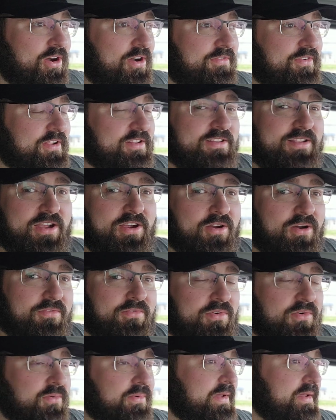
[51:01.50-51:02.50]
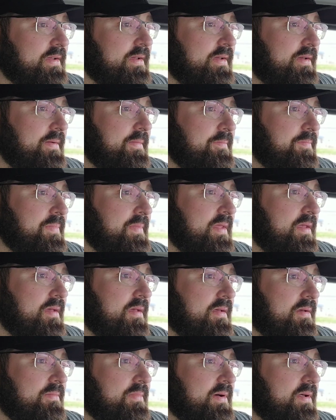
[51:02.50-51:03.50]
off. I had to take off for a week.
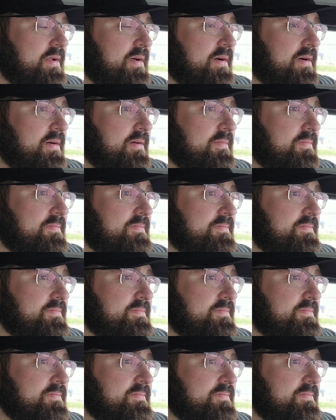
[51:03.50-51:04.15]
But uh,